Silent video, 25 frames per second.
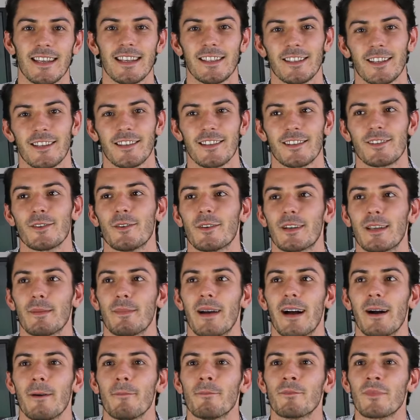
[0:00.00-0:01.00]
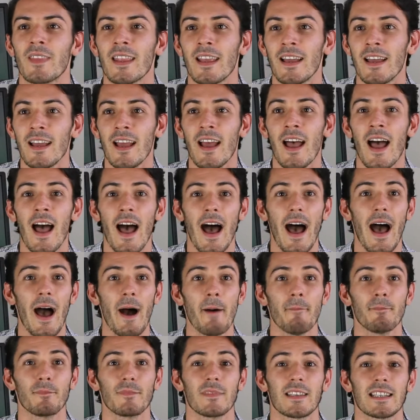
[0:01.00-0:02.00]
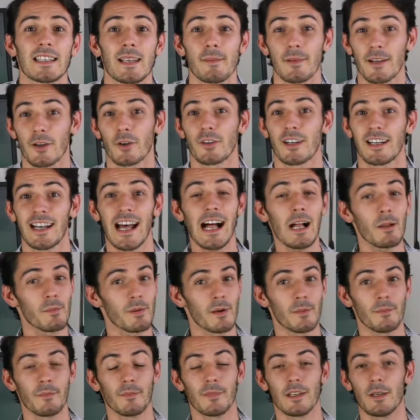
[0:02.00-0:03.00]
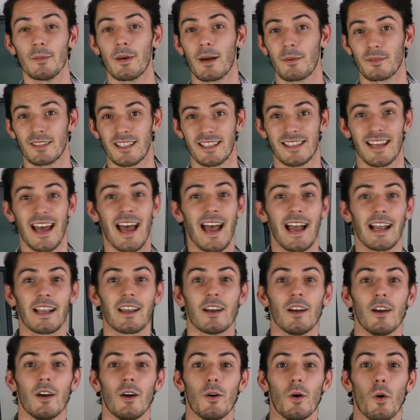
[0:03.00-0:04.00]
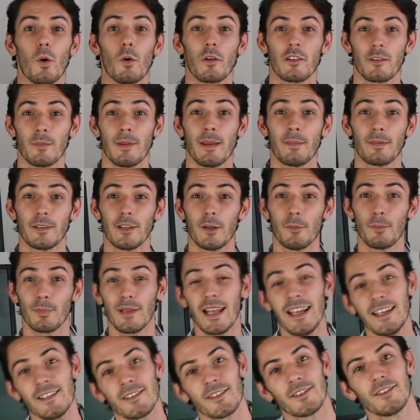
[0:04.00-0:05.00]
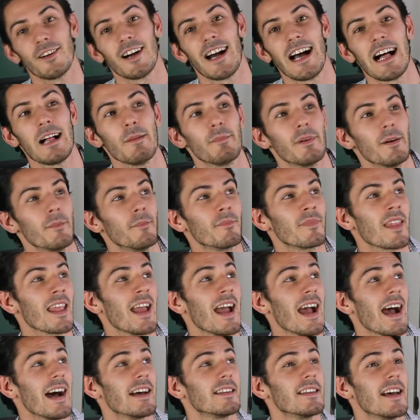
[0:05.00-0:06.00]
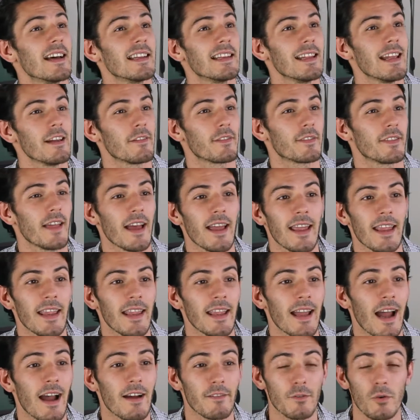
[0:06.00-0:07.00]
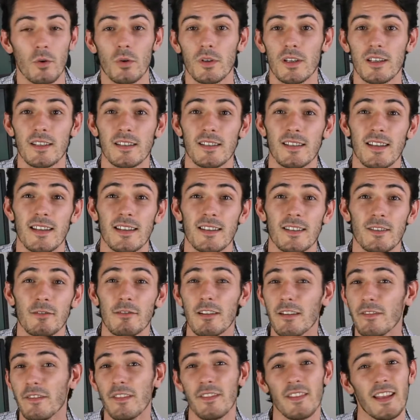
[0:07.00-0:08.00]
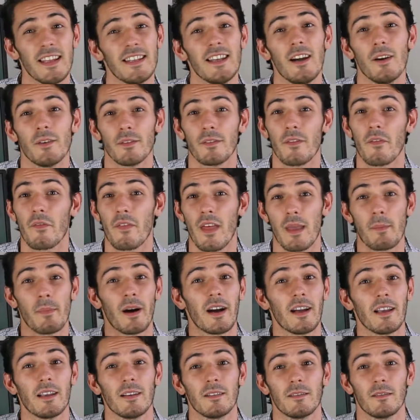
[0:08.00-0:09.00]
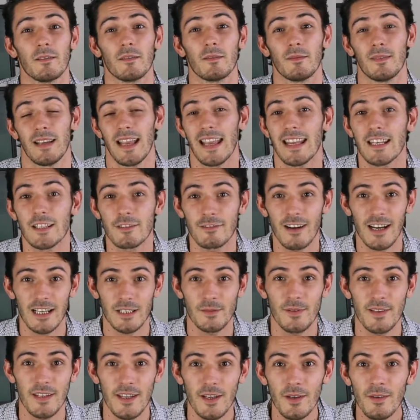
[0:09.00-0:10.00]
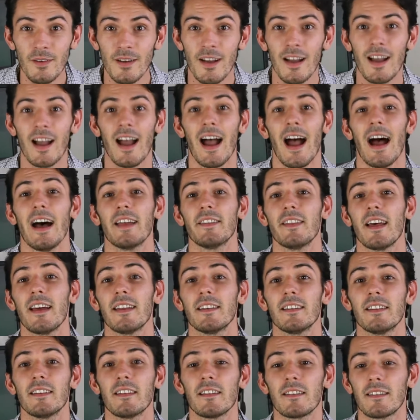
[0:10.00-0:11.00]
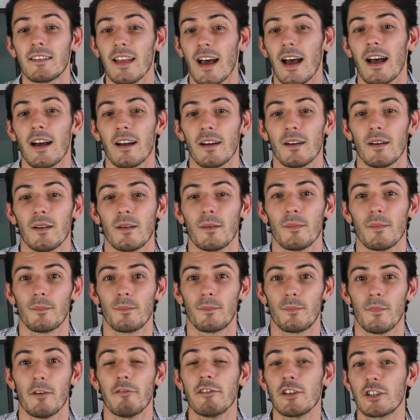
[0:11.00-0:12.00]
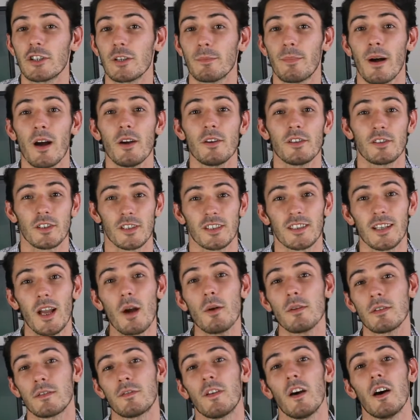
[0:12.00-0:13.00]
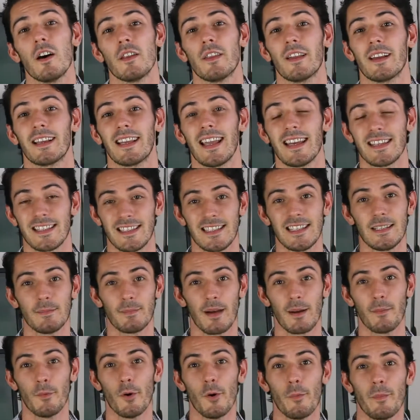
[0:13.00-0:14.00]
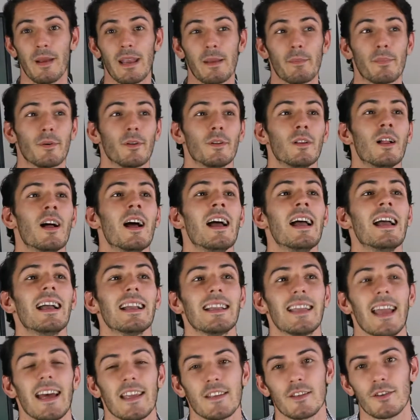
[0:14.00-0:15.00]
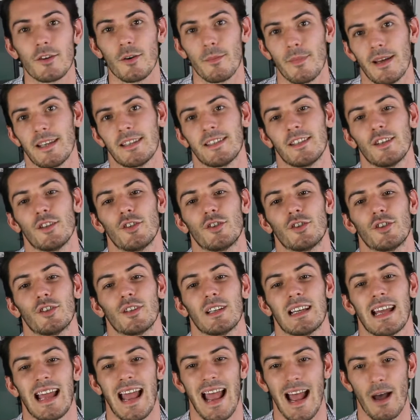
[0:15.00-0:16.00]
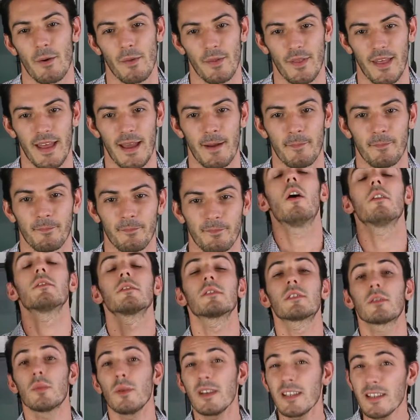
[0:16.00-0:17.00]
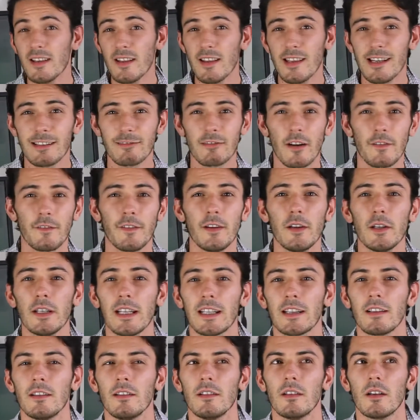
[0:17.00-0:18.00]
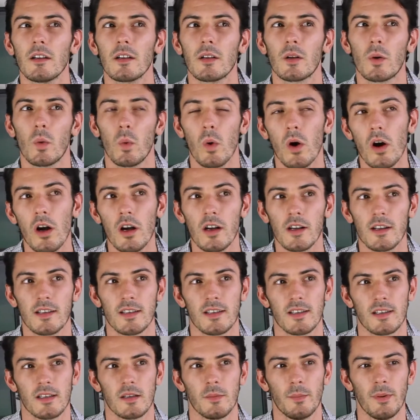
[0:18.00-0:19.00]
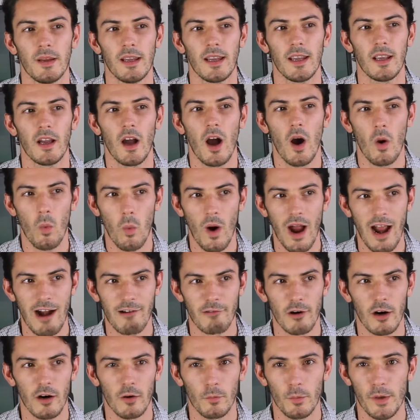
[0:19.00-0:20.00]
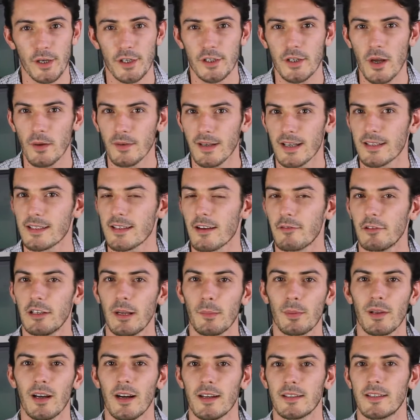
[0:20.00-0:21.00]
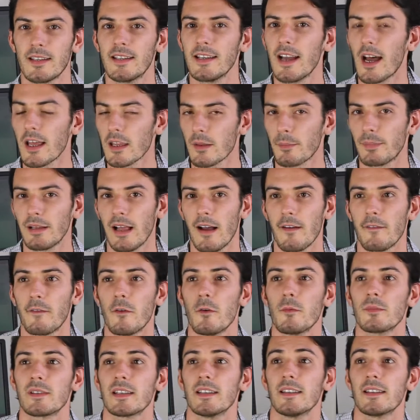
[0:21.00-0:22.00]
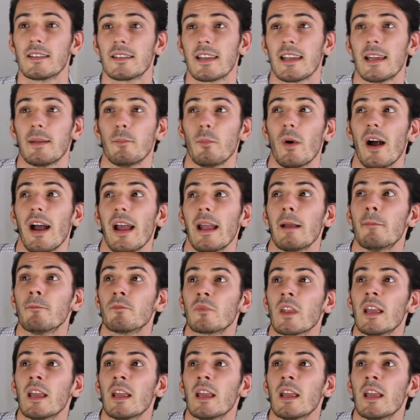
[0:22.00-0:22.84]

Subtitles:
each other's talking about. Similarly, on an album, you might want to tag all the people who played on your album, and then if they have audiences, or even if they don't, they might interact with you, and then that original post just goes further, gets seen by more people, gets your message out there. On Twitter, there are a few little quirks to be aware of which don't necessarily apply to the other platforms in the same way.